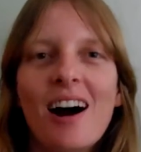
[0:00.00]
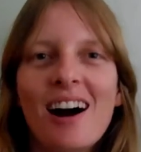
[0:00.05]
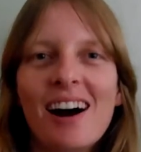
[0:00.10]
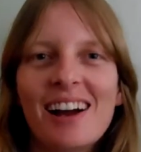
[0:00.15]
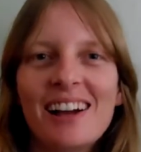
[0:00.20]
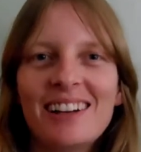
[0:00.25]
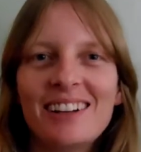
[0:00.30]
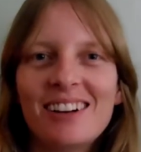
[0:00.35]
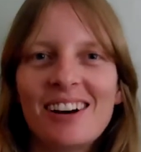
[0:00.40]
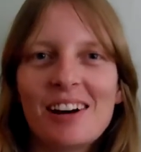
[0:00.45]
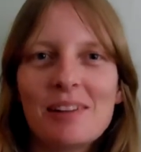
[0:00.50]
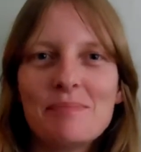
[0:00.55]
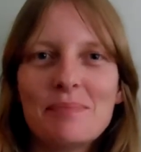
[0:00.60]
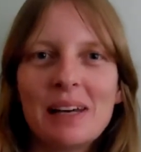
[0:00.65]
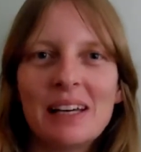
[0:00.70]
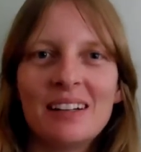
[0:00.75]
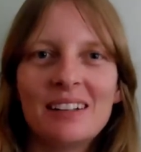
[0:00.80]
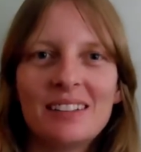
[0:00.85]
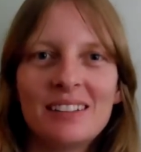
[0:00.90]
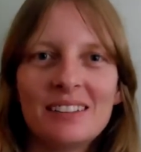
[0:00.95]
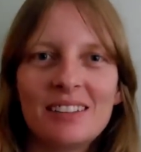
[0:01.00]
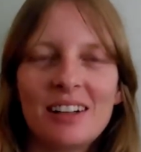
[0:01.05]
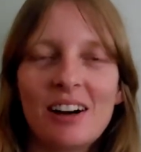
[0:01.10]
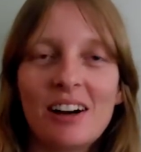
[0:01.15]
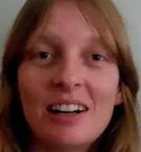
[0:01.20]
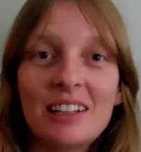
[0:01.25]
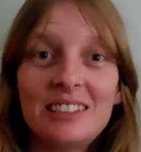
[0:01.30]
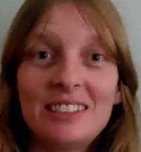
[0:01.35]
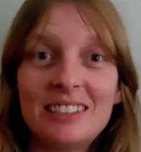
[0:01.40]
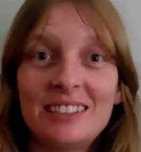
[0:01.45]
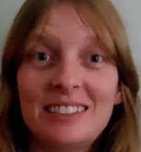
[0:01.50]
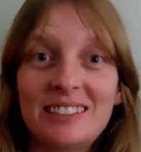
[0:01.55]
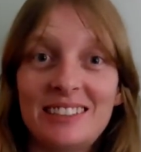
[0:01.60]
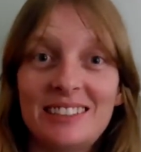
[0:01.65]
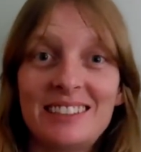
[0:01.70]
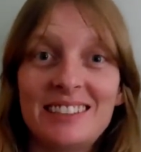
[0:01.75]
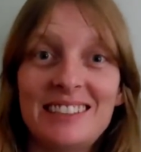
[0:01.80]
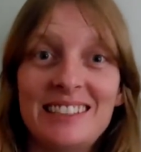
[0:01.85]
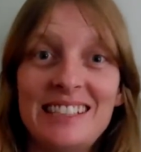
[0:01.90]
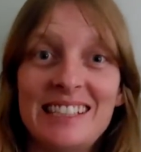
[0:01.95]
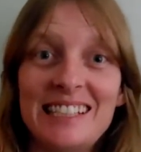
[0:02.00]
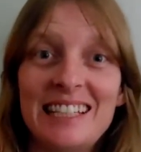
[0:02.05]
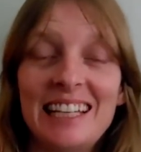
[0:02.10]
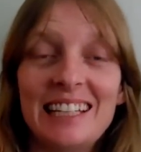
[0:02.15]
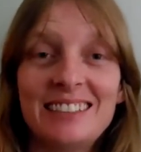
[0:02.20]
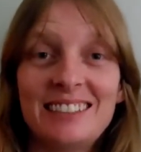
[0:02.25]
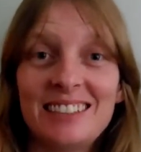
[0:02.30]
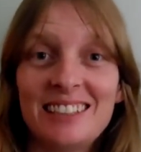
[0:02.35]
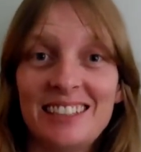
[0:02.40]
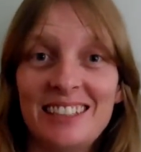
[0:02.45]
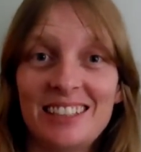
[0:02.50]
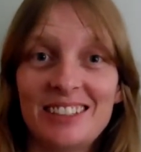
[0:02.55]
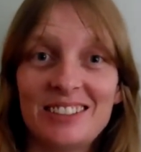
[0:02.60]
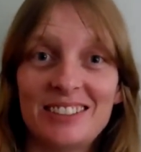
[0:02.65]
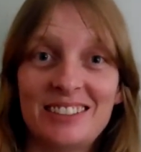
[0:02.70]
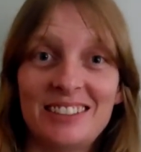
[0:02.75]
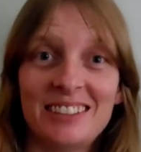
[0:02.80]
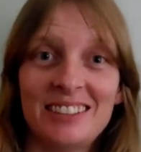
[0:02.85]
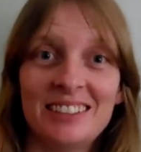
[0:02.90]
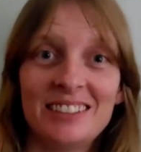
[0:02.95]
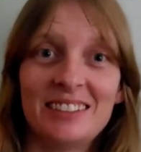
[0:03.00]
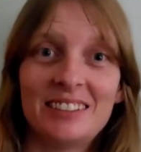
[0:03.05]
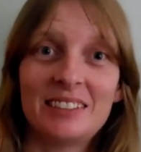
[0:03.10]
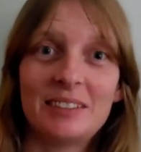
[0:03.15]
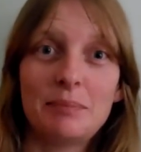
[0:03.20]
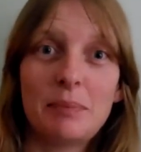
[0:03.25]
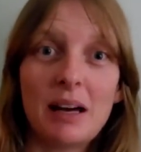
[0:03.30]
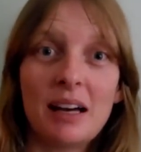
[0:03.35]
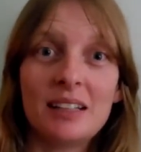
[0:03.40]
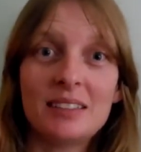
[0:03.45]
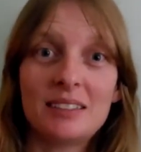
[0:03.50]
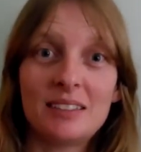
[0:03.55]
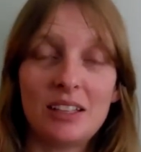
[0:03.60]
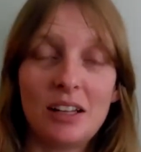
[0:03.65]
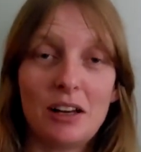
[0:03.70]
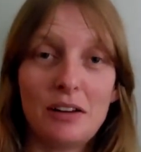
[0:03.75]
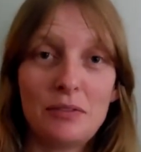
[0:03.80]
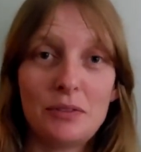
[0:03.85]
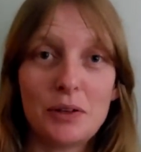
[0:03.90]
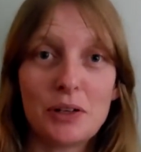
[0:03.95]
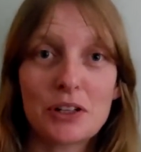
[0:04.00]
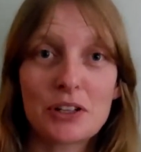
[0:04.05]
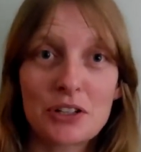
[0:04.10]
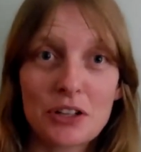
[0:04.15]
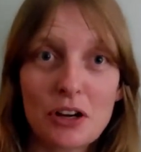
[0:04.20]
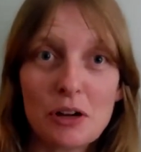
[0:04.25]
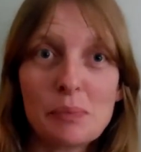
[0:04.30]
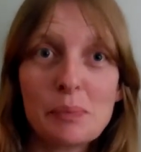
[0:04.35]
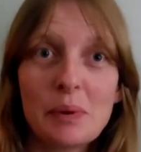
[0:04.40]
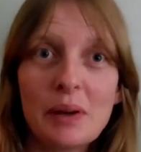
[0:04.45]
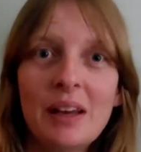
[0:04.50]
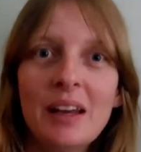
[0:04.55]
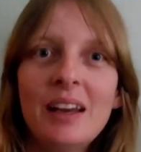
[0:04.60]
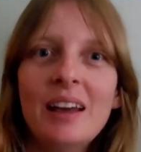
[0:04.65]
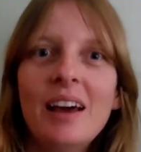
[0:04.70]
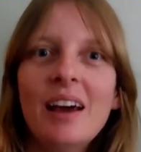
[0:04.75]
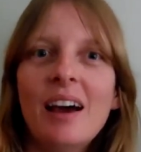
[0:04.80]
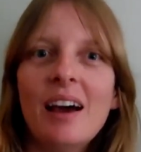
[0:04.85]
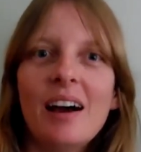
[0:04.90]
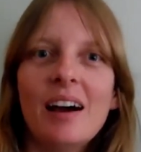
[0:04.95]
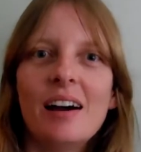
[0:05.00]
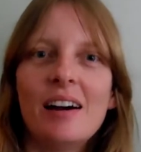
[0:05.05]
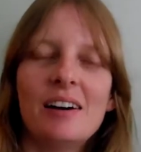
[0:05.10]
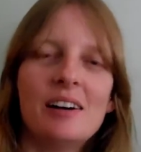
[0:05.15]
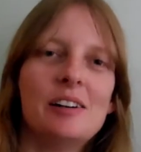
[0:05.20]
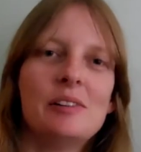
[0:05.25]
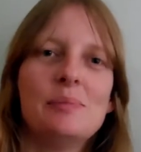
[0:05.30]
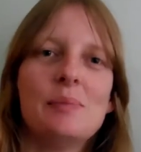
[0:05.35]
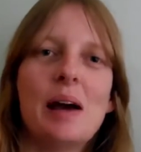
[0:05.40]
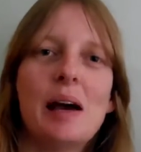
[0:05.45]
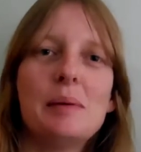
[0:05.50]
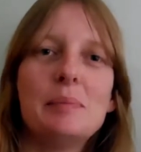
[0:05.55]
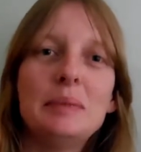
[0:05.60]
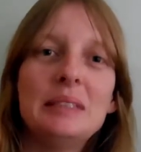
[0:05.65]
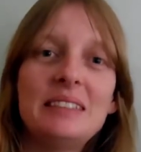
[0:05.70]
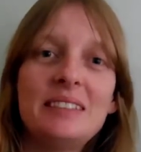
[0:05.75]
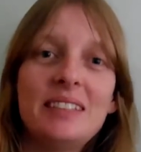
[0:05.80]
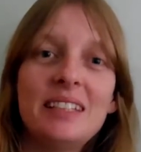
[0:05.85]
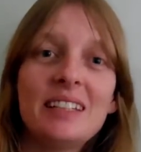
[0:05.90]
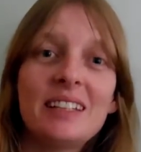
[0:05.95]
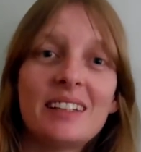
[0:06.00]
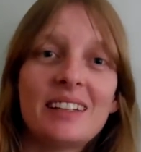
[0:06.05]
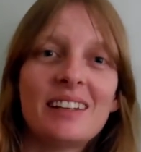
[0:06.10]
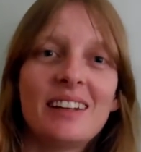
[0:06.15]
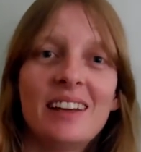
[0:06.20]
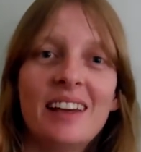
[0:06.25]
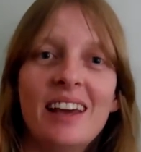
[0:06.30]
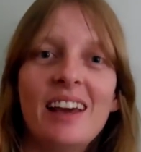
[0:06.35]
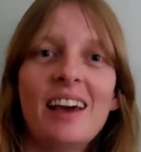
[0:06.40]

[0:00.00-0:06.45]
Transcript: Hi, I'm Mel. I just did Lesley Nicholson's past life workshop at Mystic,